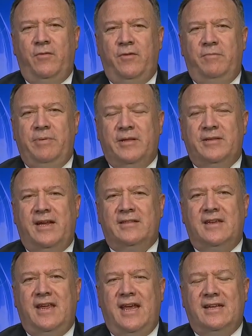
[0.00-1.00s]
We've built out
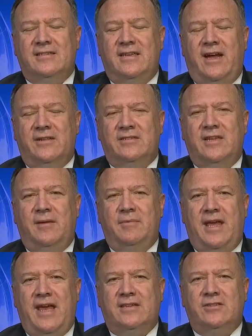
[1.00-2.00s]
the case, and now it's time
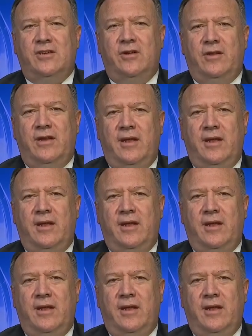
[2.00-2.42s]
to execute